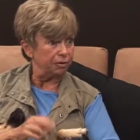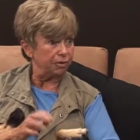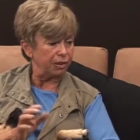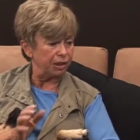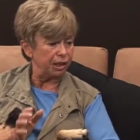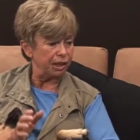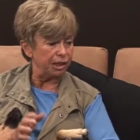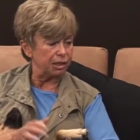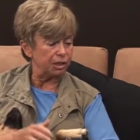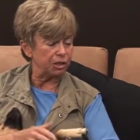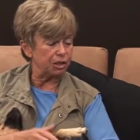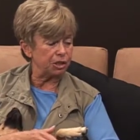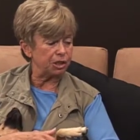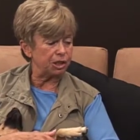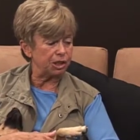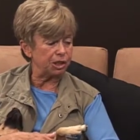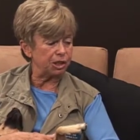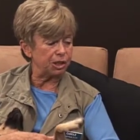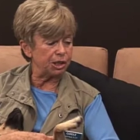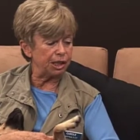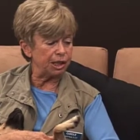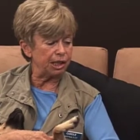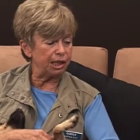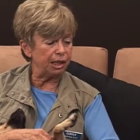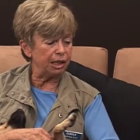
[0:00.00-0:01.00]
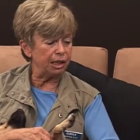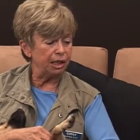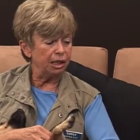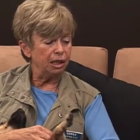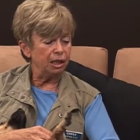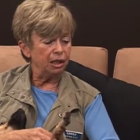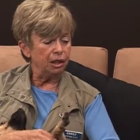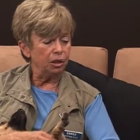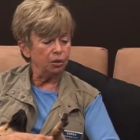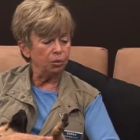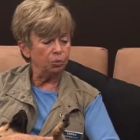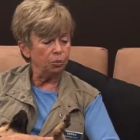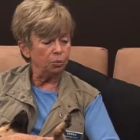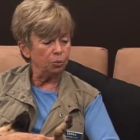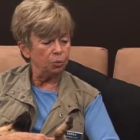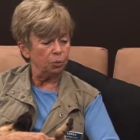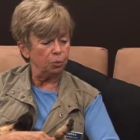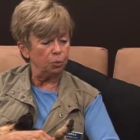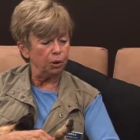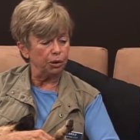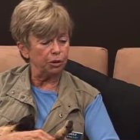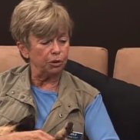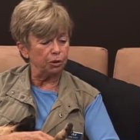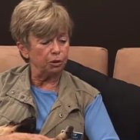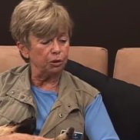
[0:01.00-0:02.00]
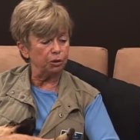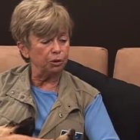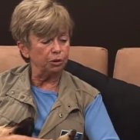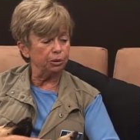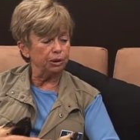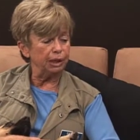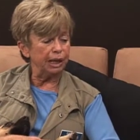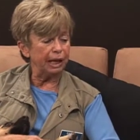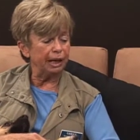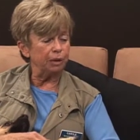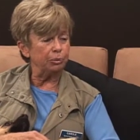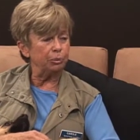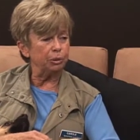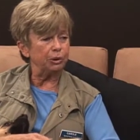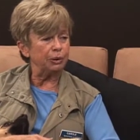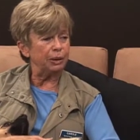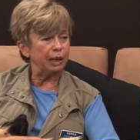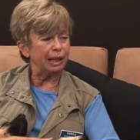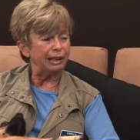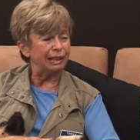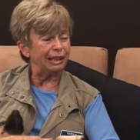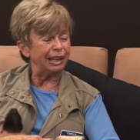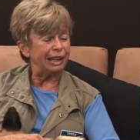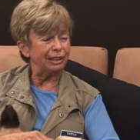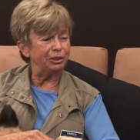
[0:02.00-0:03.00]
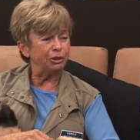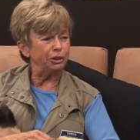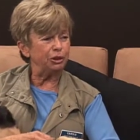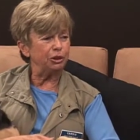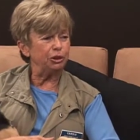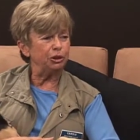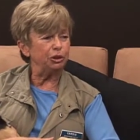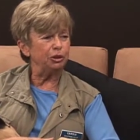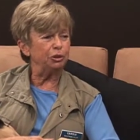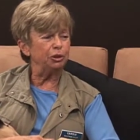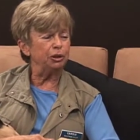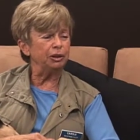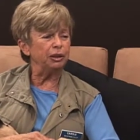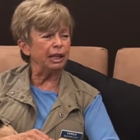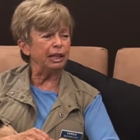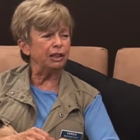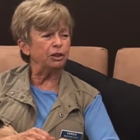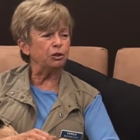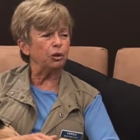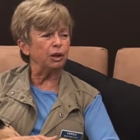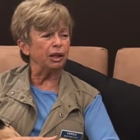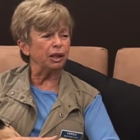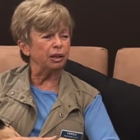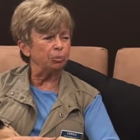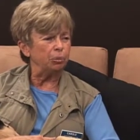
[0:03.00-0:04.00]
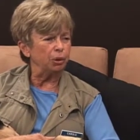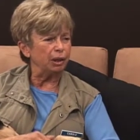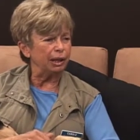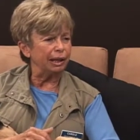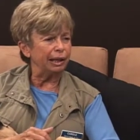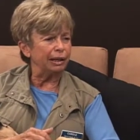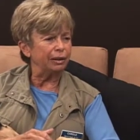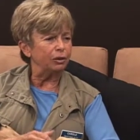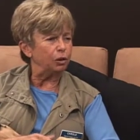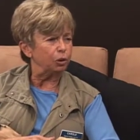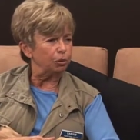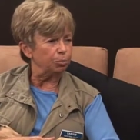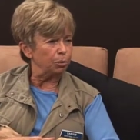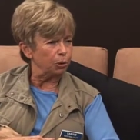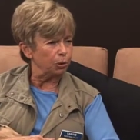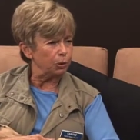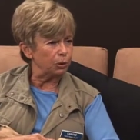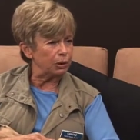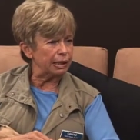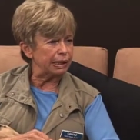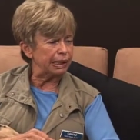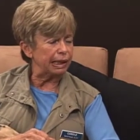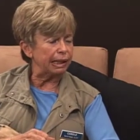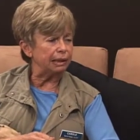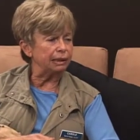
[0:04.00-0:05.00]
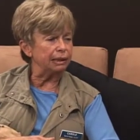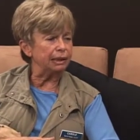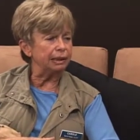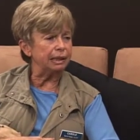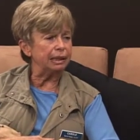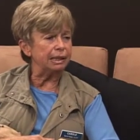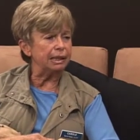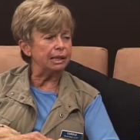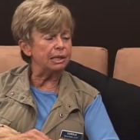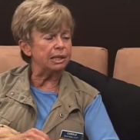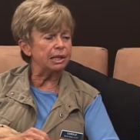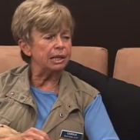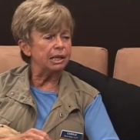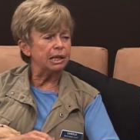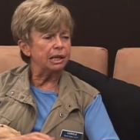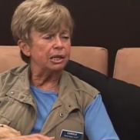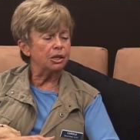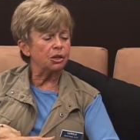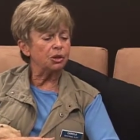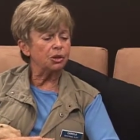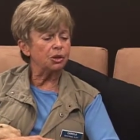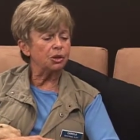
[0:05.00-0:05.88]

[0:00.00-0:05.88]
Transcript: things to see what they're good at, what they like to do. They try to bring out their personalities mm -hmm.